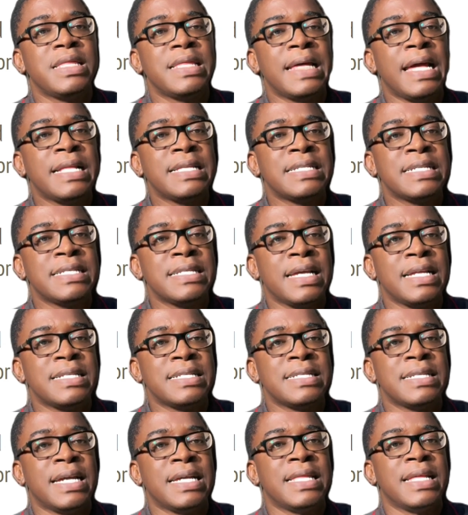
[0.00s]

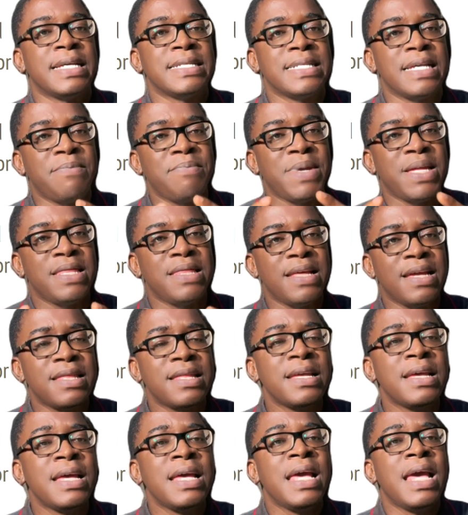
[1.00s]
1999 as
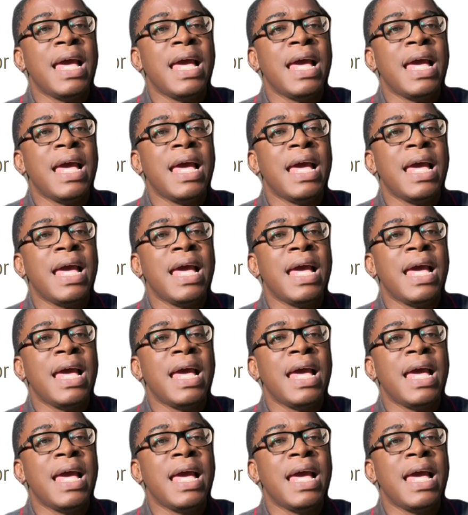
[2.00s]
amended,